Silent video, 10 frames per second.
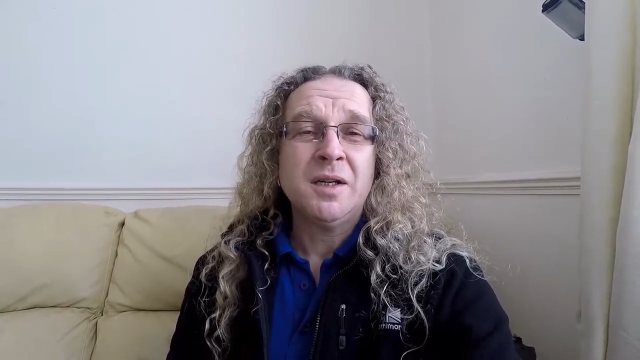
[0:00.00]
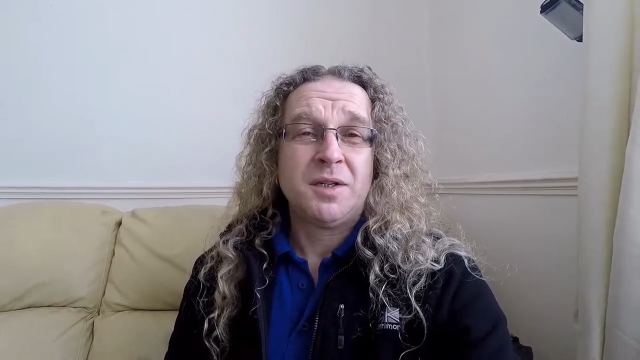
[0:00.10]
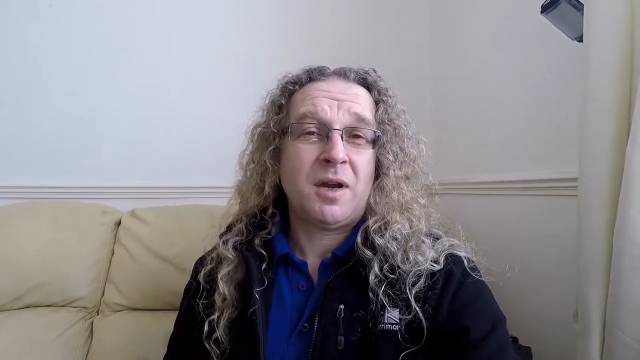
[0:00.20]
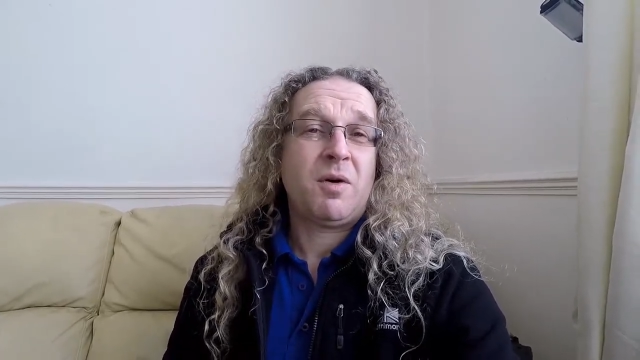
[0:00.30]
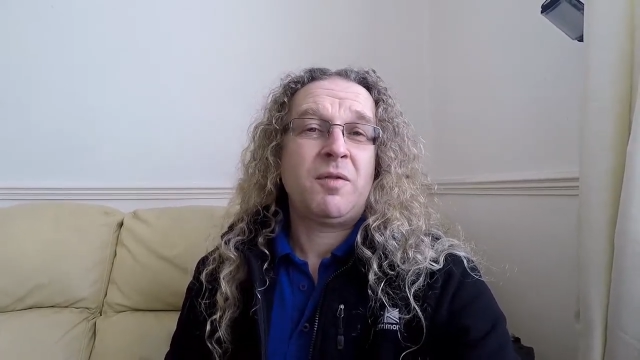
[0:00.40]

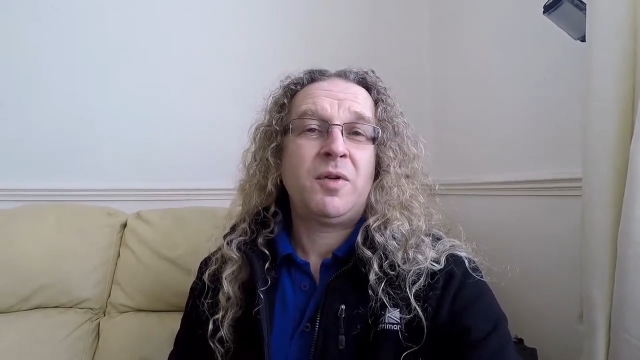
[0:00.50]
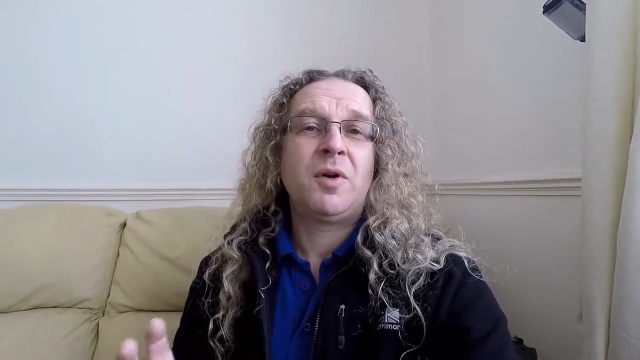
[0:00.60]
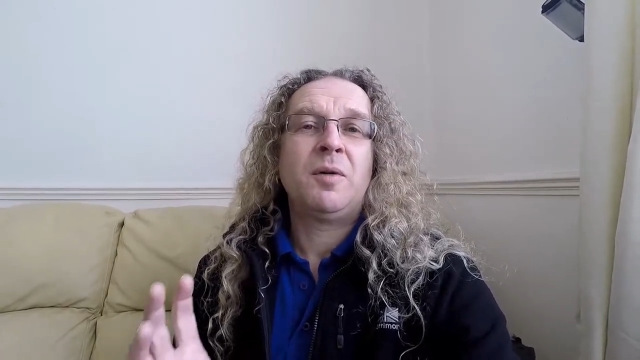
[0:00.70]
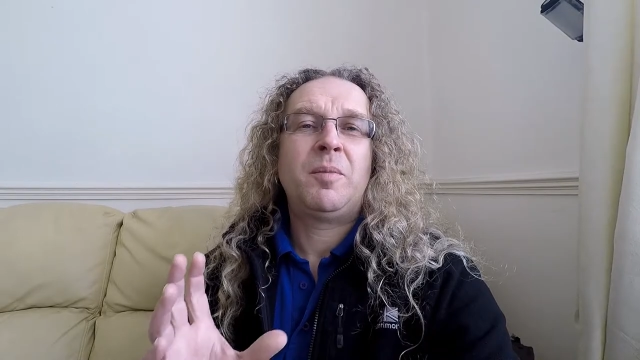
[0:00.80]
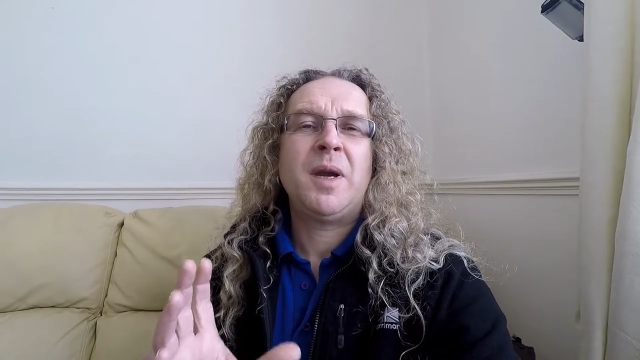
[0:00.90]
So I've
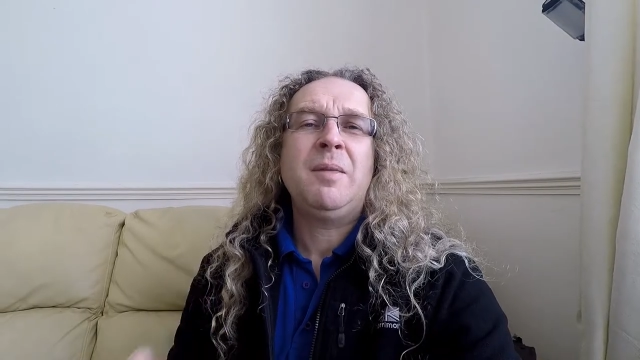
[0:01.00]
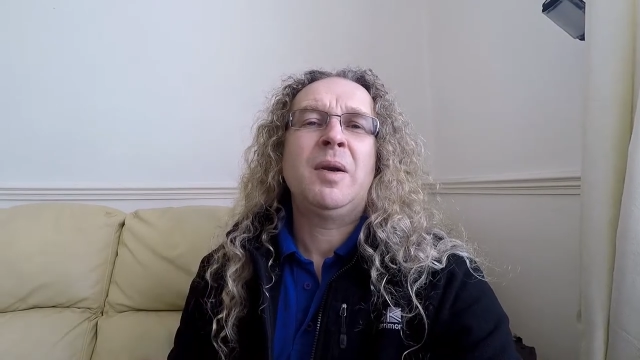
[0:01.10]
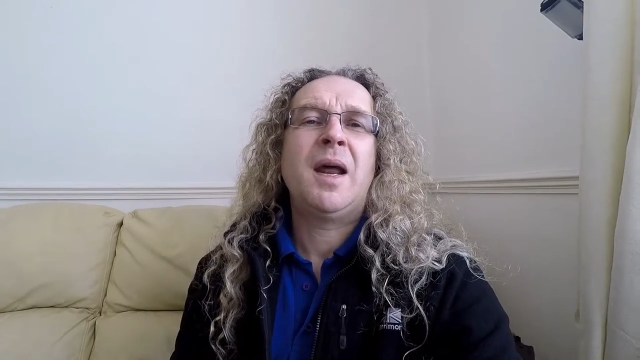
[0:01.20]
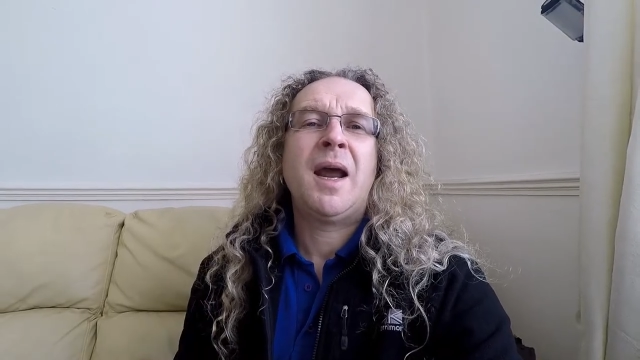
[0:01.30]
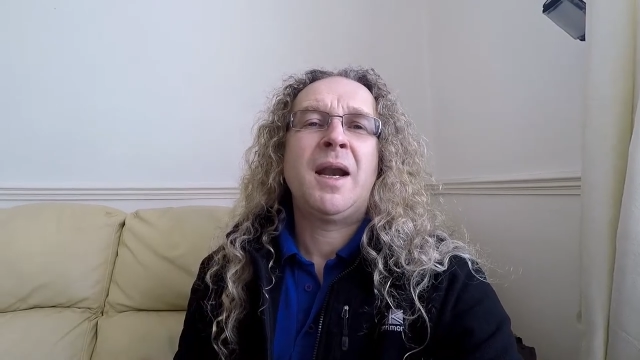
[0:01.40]
got
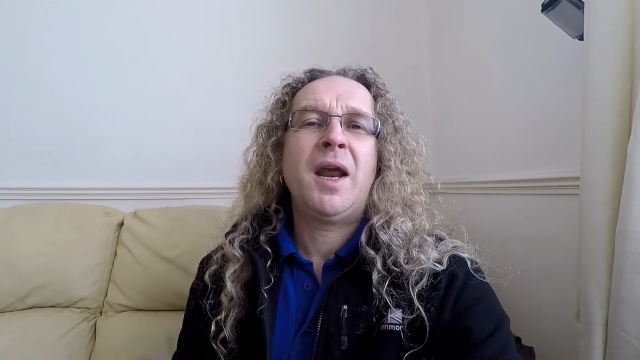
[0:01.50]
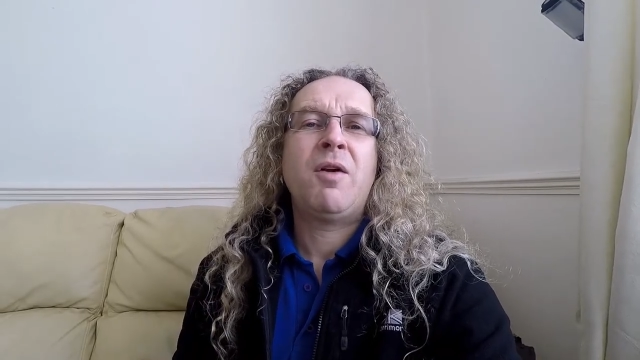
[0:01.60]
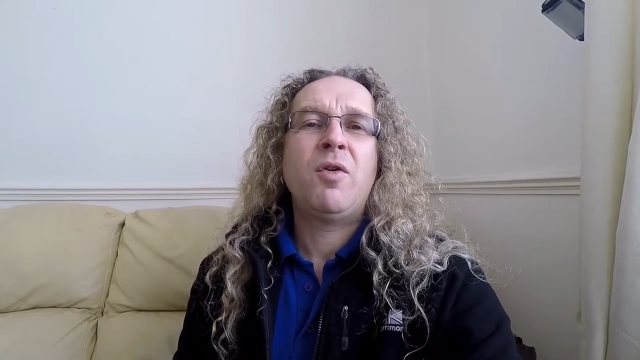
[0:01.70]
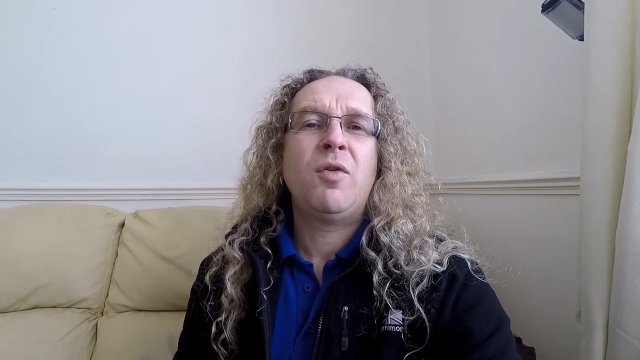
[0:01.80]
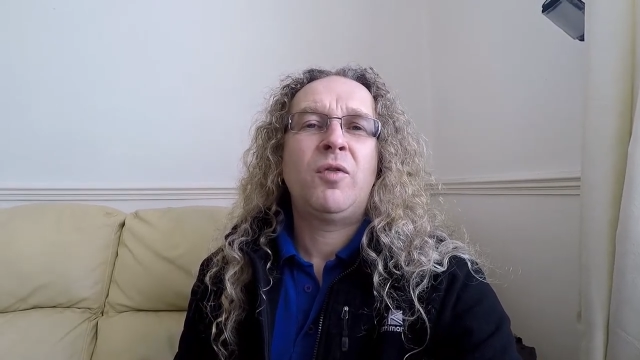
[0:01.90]
people out
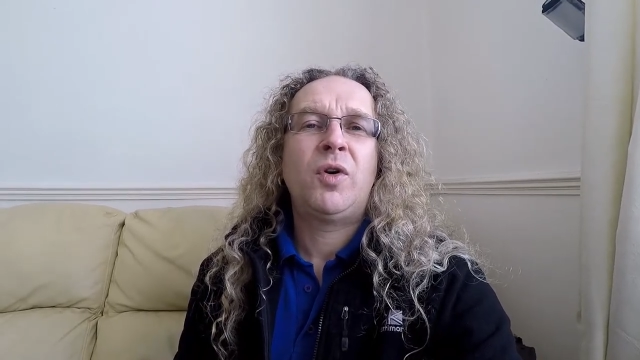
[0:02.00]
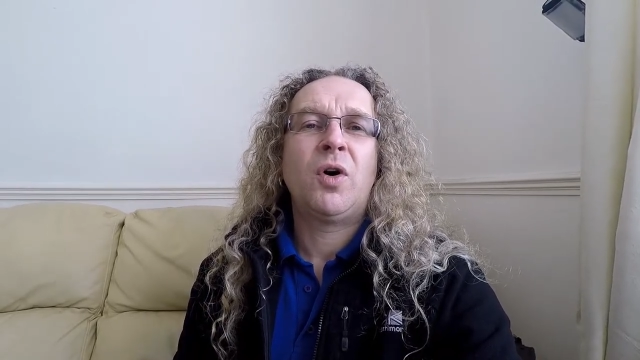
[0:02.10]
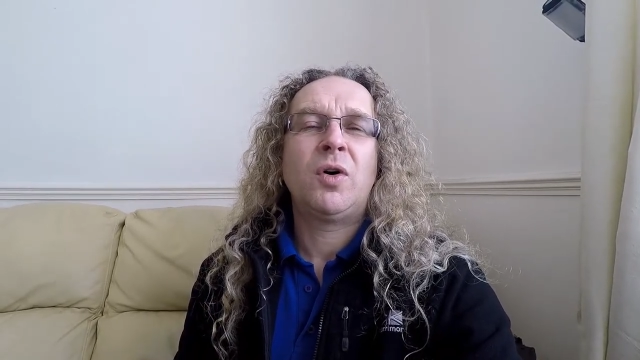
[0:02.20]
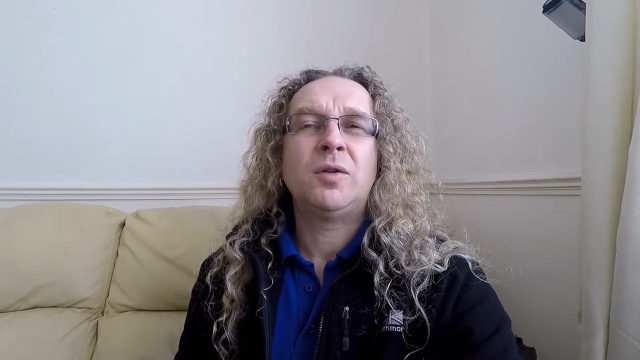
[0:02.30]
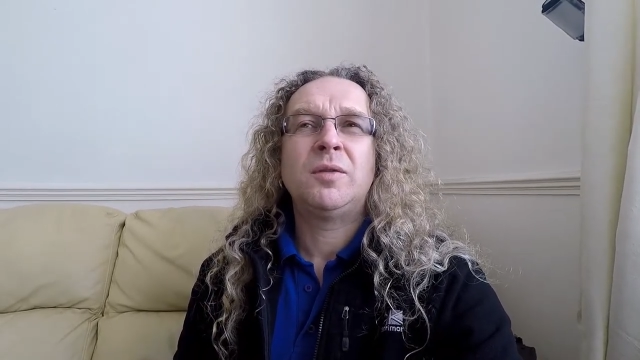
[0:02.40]
there who've
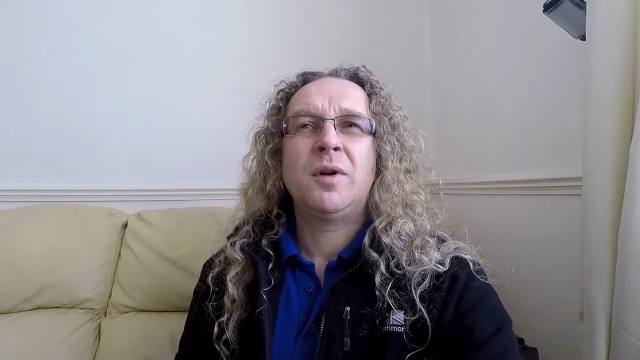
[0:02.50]
got,